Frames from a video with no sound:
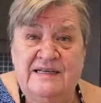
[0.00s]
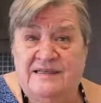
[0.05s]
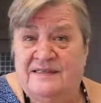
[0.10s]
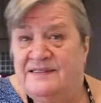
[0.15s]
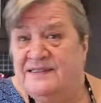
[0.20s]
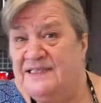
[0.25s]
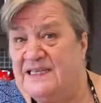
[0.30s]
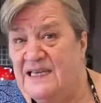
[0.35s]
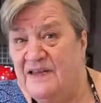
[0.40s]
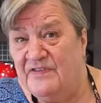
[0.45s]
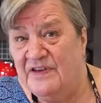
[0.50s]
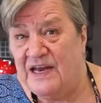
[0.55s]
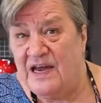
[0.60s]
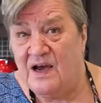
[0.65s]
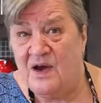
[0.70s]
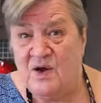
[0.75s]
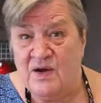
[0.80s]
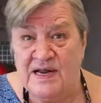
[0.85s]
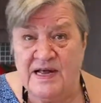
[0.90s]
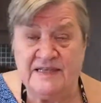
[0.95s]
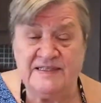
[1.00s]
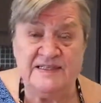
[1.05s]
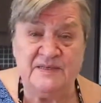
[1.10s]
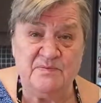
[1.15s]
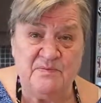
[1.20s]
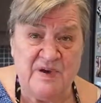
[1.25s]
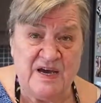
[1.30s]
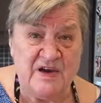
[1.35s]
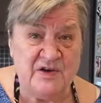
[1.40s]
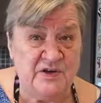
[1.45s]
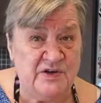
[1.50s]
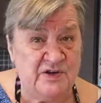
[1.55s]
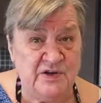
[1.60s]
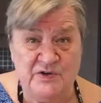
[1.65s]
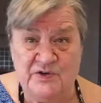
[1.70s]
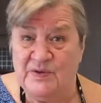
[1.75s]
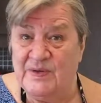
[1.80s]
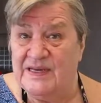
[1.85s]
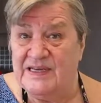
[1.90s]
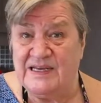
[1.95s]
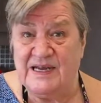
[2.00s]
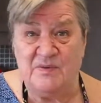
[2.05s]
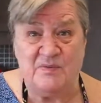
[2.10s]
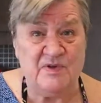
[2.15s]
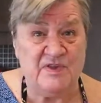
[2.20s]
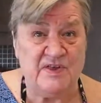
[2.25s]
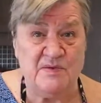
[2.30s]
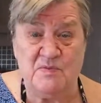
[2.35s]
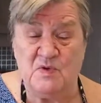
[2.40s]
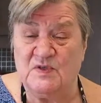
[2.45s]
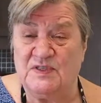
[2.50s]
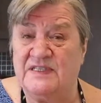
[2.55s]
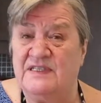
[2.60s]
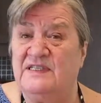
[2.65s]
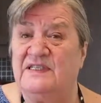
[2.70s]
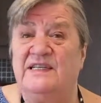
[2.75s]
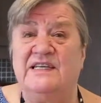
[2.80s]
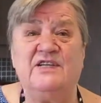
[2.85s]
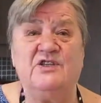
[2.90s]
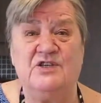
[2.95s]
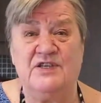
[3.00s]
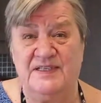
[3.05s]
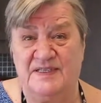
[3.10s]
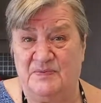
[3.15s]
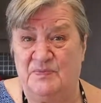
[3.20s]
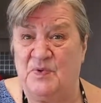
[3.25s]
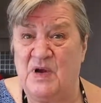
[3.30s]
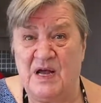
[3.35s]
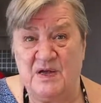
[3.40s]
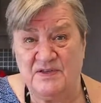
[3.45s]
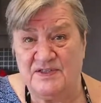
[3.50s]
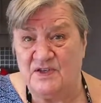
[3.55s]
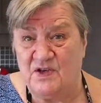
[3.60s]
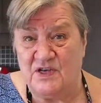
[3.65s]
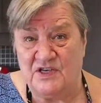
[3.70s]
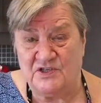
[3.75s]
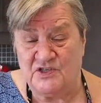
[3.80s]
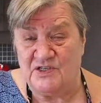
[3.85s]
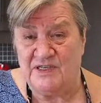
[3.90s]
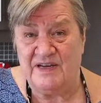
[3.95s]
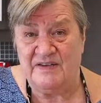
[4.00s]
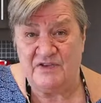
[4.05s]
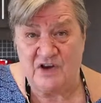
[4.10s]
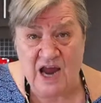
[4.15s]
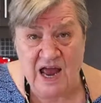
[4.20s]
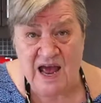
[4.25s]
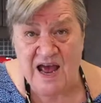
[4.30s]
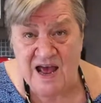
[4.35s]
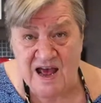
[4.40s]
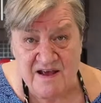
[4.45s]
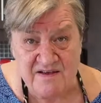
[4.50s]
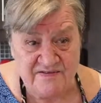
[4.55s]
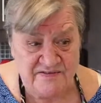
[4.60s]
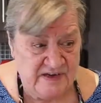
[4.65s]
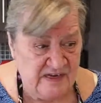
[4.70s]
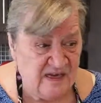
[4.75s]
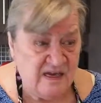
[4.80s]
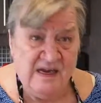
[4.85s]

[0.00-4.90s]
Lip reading: sieve it out, add some butter, and you do end up with the most delicious brown sauce you'll ever have.